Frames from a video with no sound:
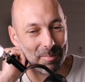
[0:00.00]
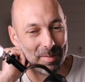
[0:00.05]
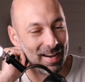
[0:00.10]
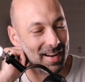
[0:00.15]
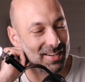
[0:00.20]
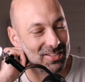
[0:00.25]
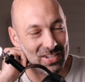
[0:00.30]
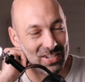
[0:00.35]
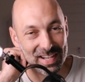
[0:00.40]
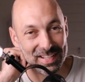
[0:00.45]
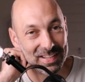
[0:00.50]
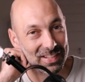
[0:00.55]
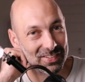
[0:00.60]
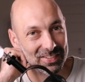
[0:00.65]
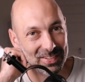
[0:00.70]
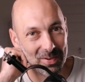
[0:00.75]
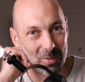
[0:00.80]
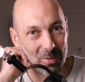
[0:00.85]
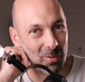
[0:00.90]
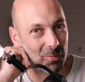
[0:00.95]
and I check this
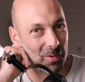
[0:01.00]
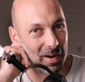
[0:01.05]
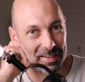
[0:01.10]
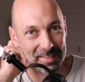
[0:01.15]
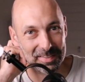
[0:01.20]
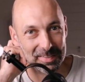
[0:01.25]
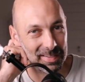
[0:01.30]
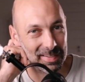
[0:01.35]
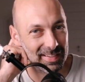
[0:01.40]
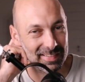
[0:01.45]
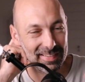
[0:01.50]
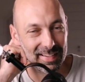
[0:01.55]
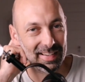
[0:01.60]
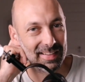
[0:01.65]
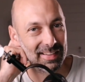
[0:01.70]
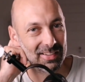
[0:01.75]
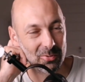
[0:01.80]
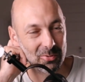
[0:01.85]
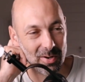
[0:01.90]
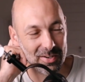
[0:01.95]
somewhat regularly because I get
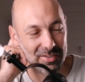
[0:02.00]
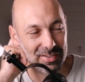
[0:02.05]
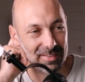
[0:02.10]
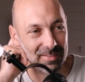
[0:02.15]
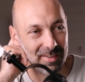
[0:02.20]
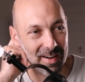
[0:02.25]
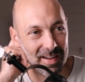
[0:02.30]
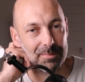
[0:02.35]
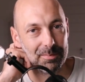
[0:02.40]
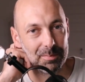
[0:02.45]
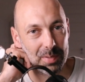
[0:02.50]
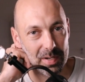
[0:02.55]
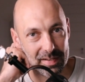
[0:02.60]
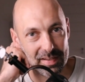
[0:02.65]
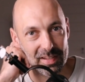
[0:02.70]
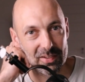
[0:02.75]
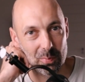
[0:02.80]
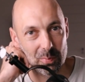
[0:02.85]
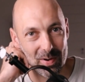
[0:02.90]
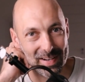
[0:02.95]
this question a lot. But at
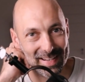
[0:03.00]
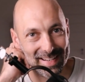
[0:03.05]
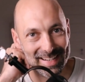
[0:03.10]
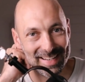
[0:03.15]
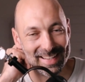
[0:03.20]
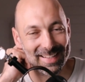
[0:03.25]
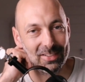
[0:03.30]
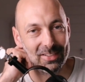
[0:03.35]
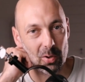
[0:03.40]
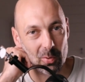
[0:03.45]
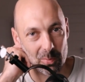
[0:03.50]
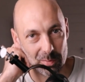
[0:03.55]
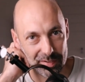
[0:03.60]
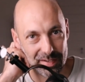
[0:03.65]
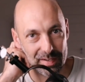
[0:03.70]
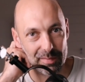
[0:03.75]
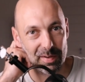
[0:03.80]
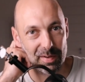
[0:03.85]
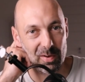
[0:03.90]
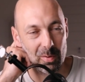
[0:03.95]
this point it is
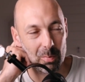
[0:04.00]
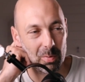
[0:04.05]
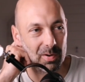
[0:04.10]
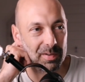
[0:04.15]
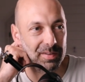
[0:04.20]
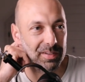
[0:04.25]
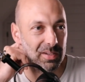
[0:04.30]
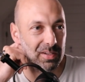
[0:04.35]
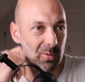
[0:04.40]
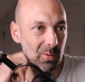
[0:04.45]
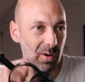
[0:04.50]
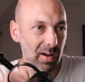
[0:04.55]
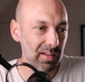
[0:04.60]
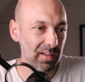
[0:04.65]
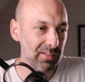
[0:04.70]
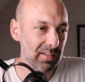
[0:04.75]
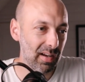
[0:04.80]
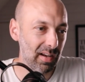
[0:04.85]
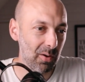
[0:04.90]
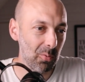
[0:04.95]
only available in the
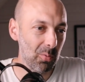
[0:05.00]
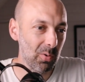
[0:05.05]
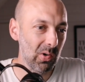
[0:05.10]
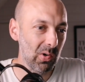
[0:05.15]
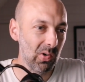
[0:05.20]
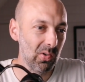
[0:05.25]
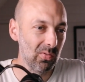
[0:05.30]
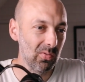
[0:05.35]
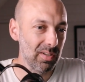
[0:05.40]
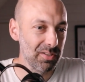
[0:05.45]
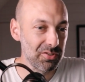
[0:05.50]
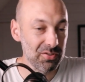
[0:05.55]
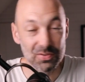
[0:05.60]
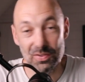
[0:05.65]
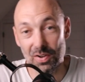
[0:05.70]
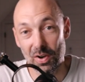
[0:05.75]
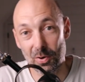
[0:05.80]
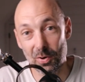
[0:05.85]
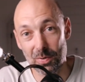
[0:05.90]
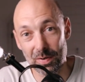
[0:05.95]
US and I will let you
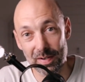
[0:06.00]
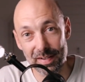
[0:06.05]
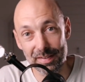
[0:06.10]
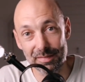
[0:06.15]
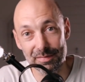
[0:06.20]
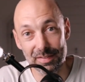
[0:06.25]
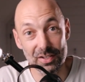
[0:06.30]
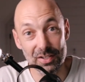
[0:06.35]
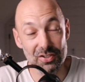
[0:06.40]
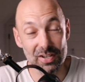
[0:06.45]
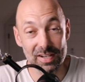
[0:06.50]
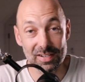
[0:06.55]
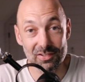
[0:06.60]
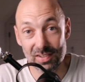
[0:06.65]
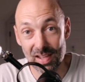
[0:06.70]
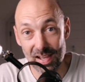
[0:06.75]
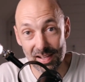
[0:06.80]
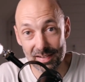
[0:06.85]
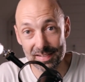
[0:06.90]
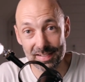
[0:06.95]
know if they change
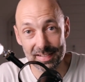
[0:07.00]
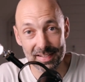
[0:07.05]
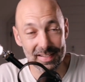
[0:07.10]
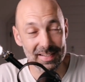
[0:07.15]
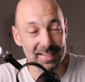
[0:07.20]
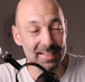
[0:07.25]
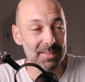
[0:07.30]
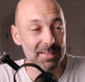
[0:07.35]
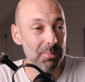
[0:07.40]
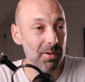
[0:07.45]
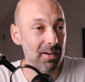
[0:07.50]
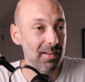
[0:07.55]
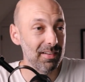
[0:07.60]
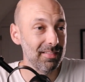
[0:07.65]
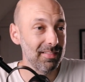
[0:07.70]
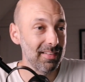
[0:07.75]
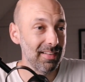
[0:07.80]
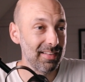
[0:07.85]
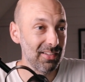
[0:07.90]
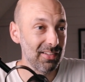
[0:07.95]
that. But
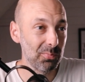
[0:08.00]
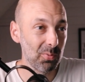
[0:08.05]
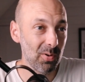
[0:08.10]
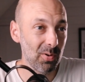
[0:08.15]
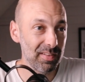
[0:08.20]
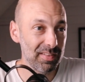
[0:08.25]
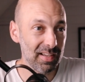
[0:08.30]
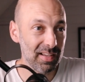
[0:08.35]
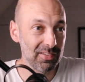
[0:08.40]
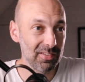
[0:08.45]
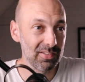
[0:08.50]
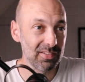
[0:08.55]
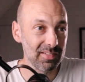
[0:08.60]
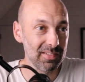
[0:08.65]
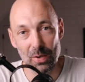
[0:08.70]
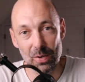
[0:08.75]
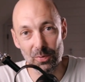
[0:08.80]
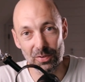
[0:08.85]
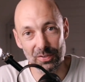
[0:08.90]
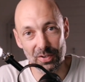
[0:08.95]
at this point, that's
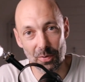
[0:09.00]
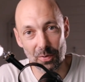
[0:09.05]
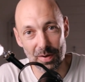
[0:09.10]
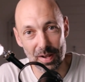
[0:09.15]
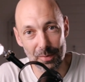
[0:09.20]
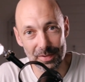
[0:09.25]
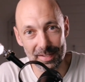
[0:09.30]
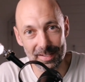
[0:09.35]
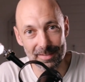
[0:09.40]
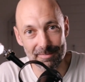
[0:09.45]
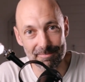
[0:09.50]
what's going on with it.